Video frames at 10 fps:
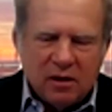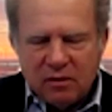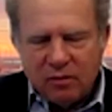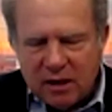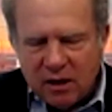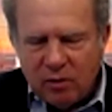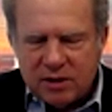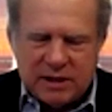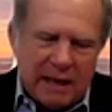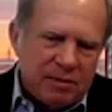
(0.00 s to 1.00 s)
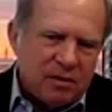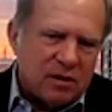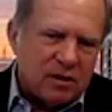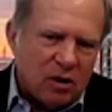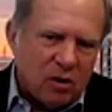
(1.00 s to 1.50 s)
We know what's happened to the
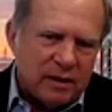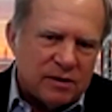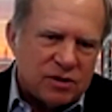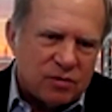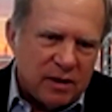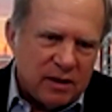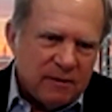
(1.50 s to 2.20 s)
coal industry.